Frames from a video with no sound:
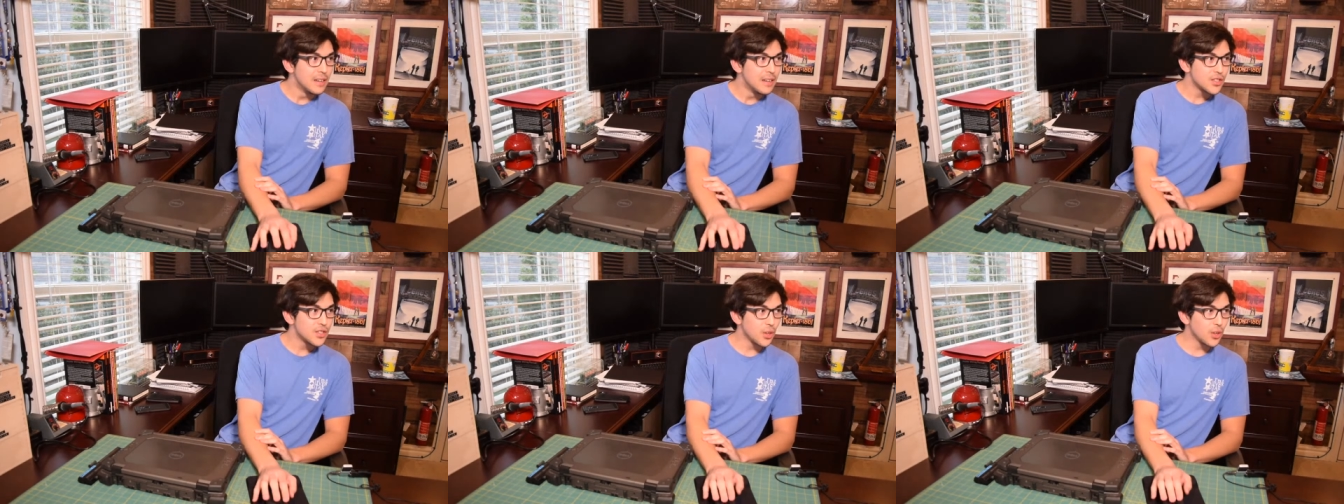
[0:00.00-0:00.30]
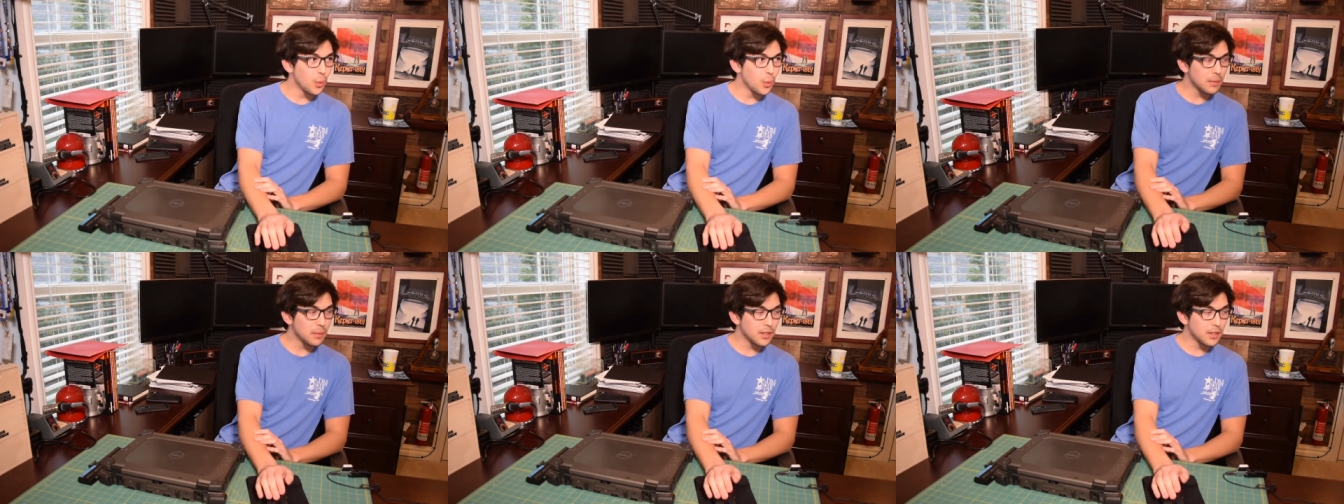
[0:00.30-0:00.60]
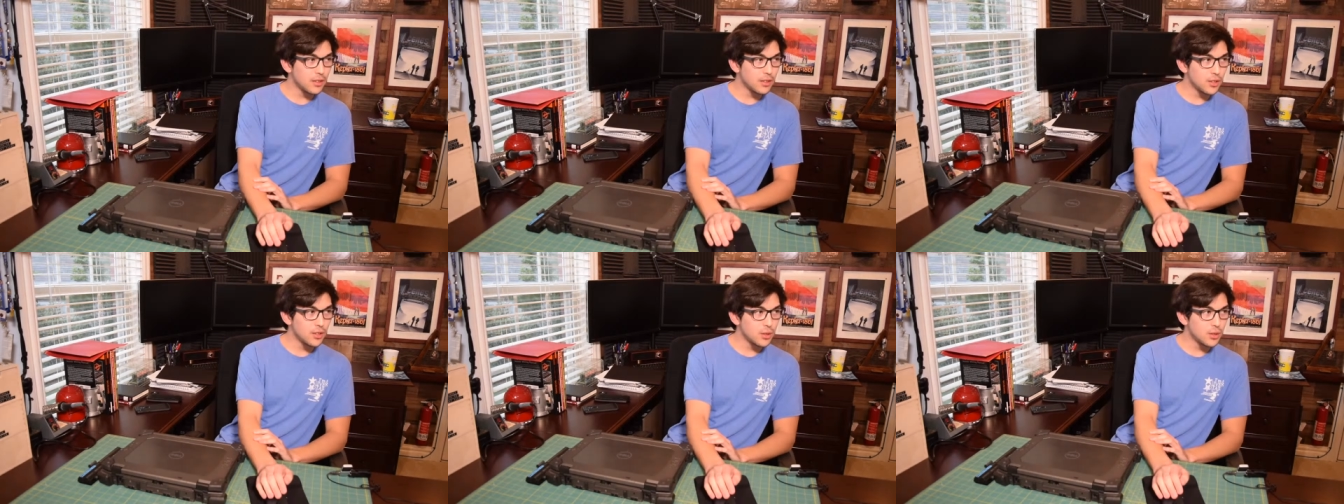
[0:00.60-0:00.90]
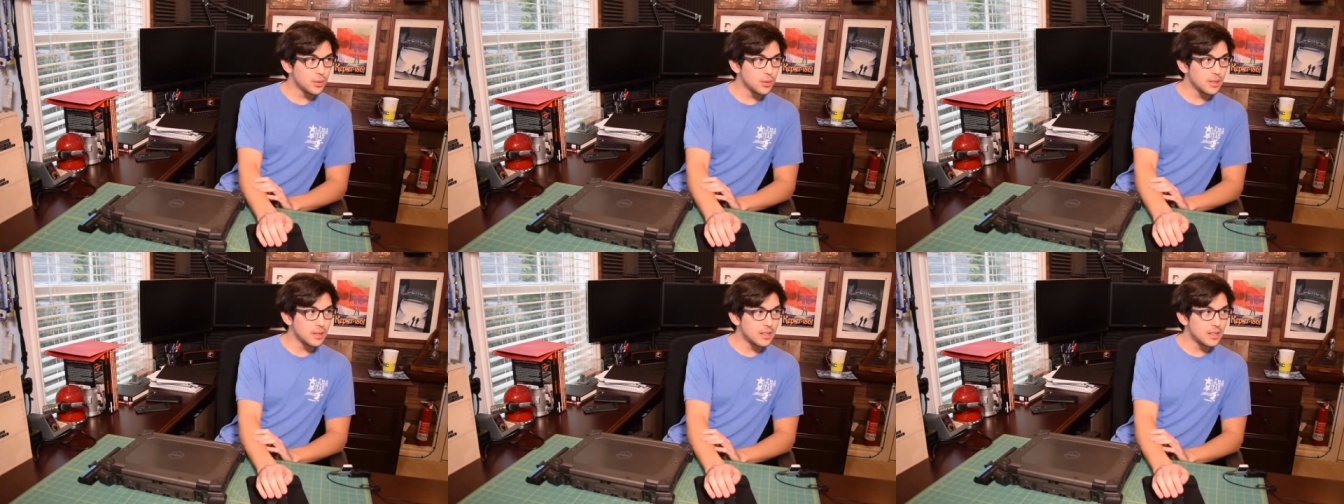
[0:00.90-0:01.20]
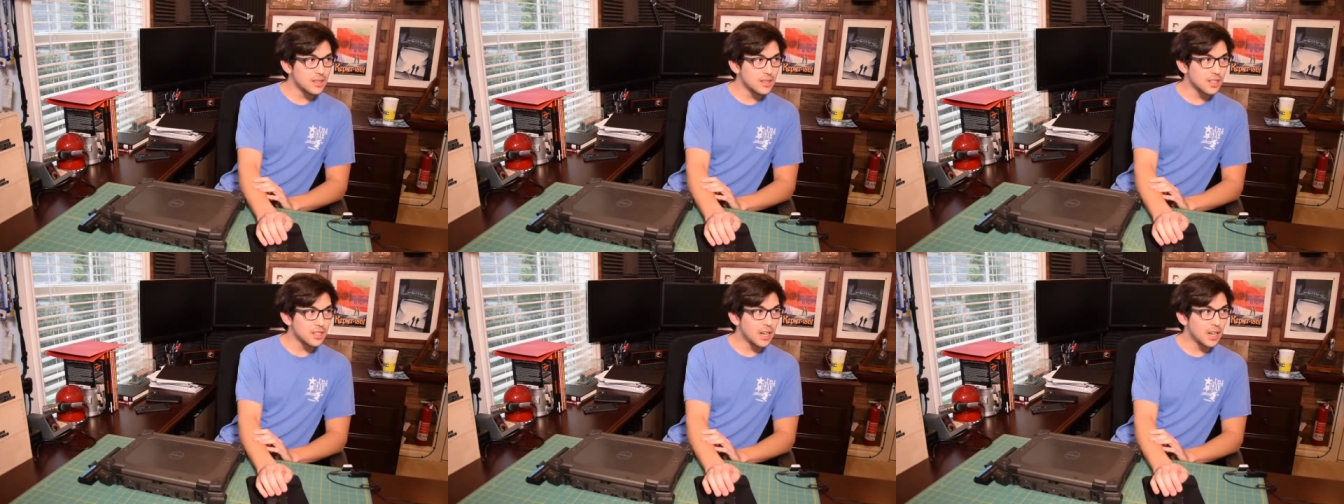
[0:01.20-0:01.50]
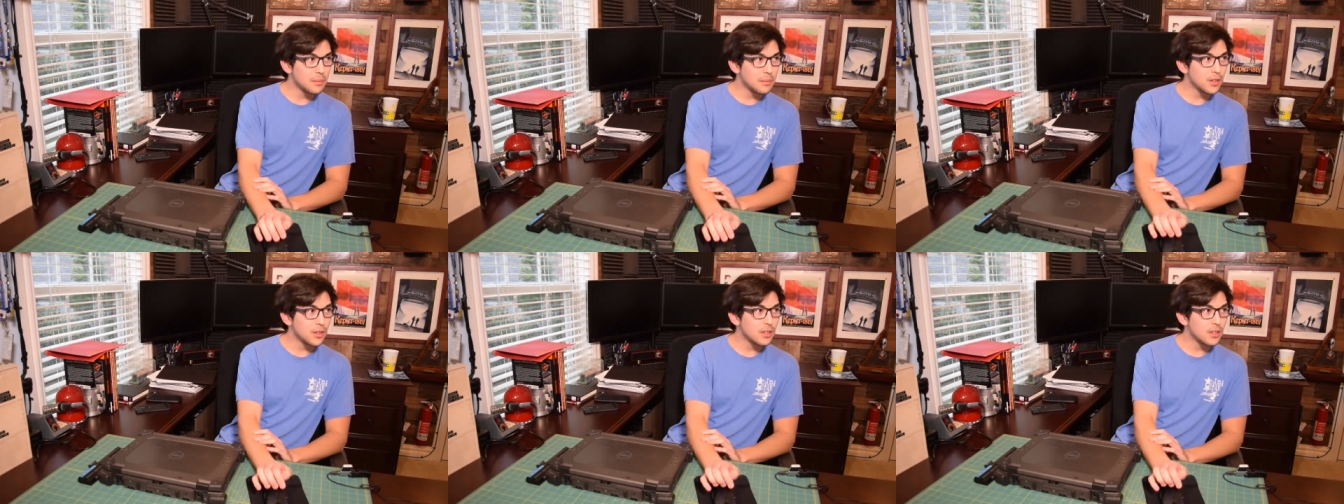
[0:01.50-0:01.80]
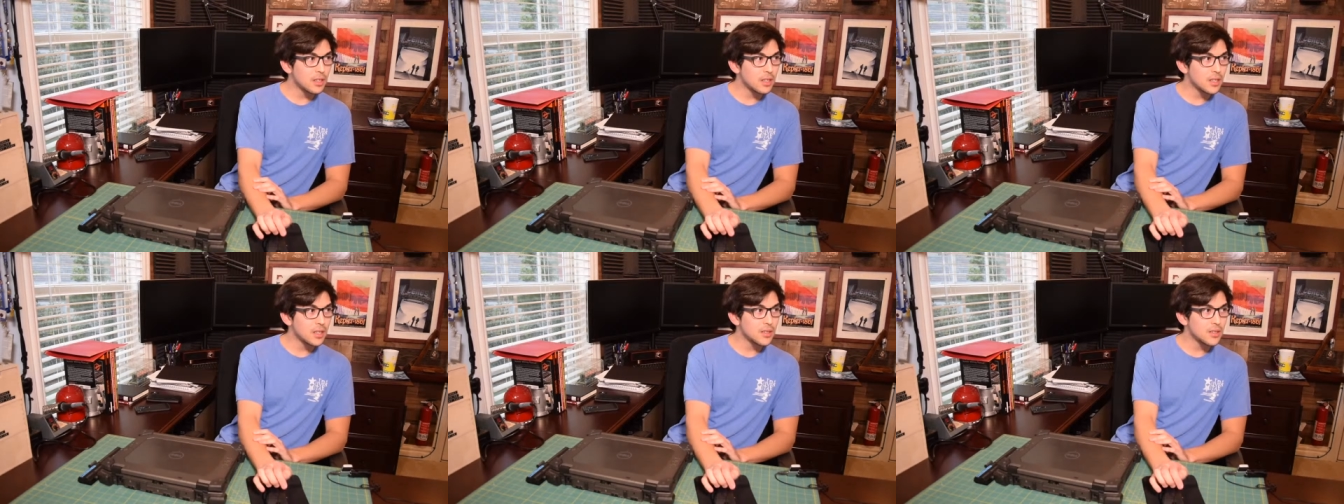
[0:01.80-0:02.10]
So what I'm going to do is I'm
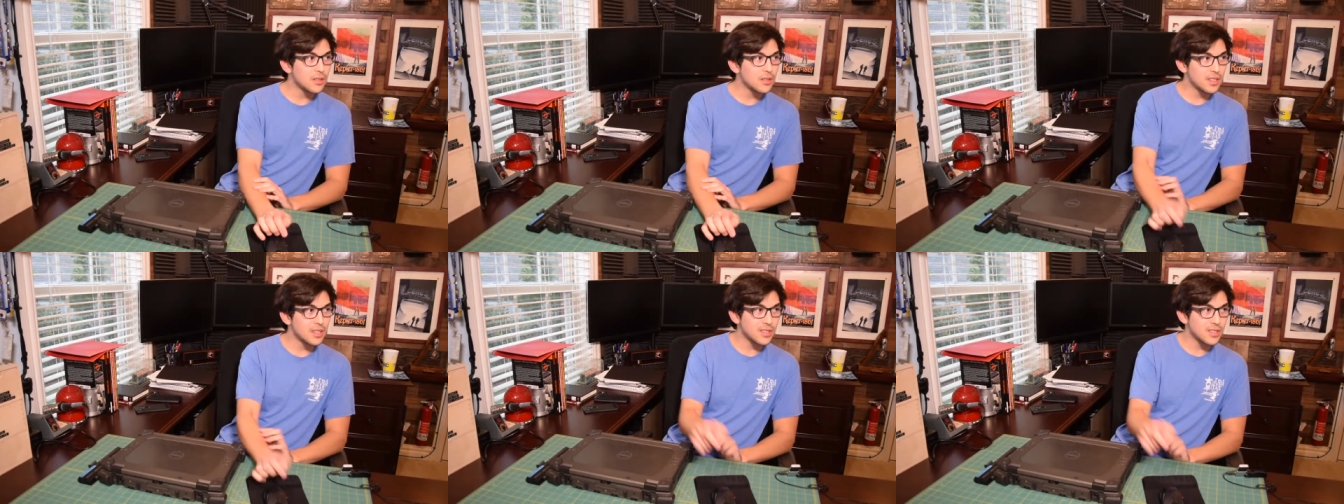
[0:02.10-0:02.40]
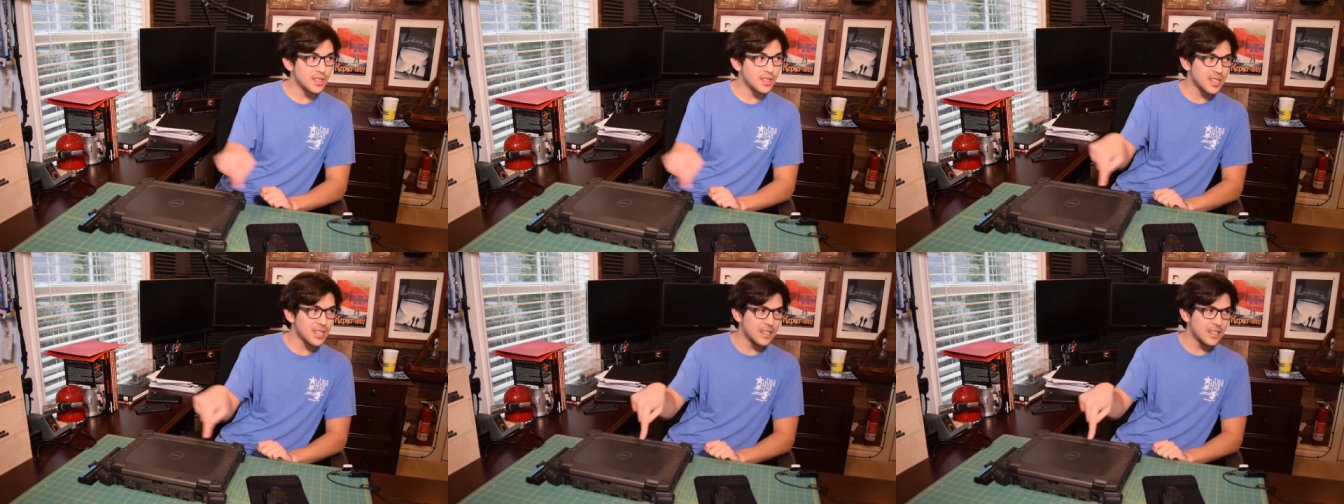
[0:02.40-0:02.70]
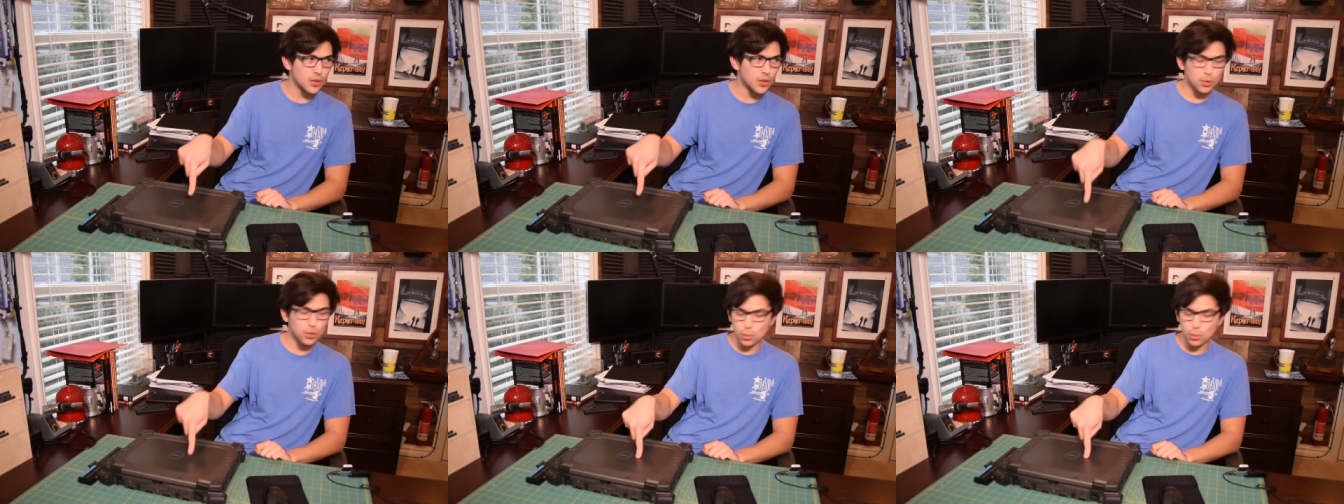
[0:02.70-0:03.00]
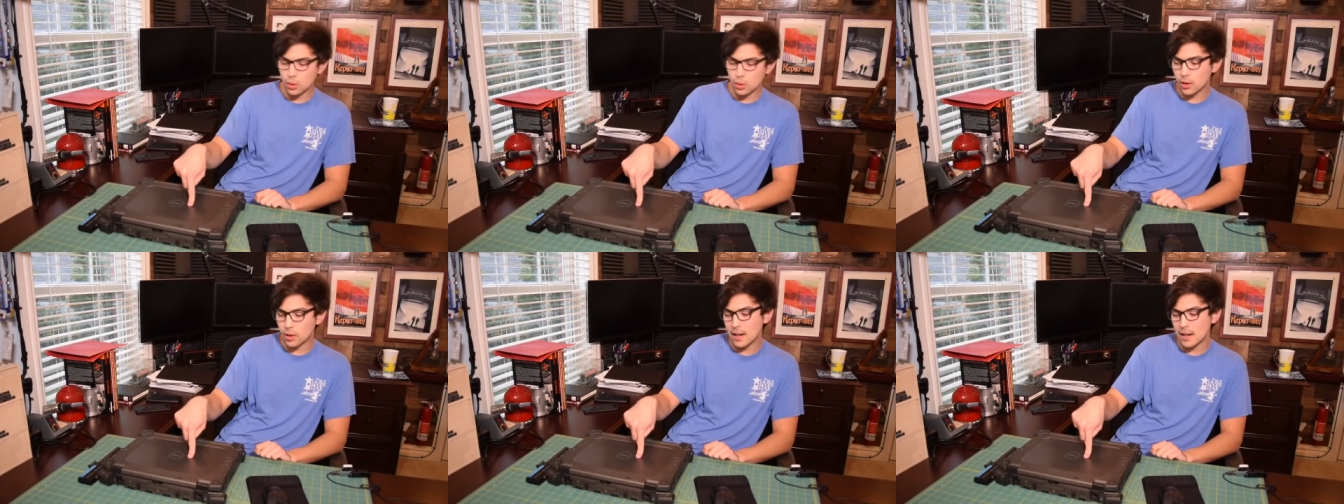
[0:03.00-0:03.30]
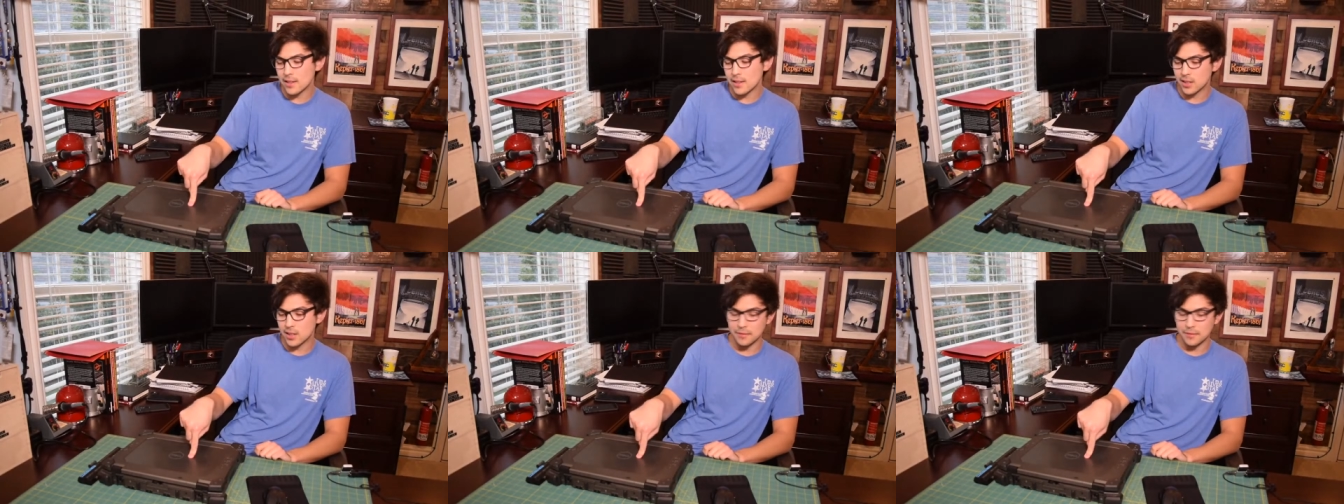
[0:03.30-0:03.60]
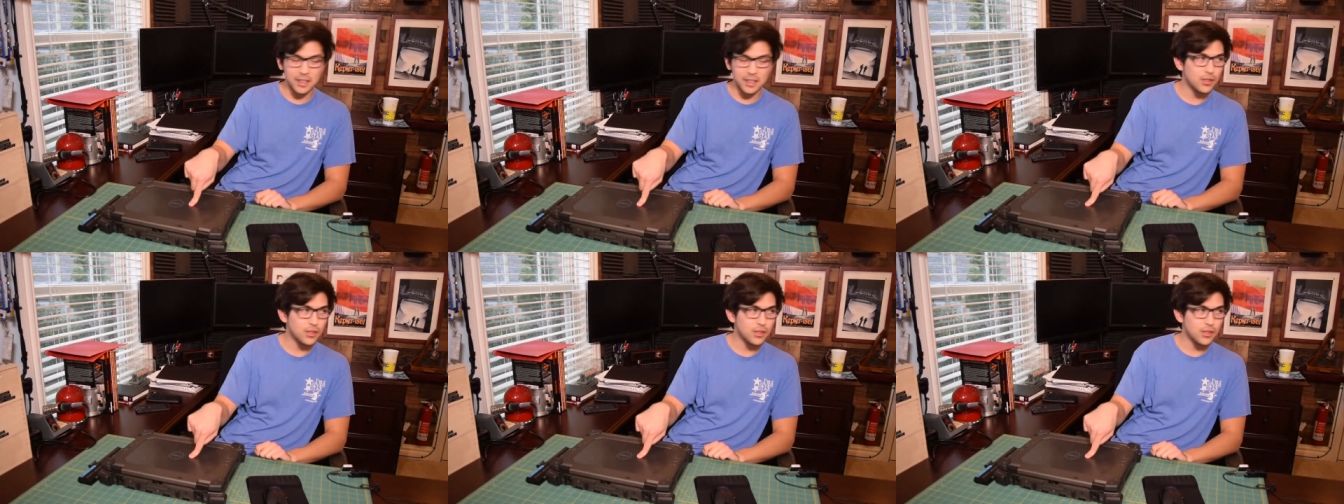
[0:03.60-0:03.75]
going to, this, this has a dual core i7.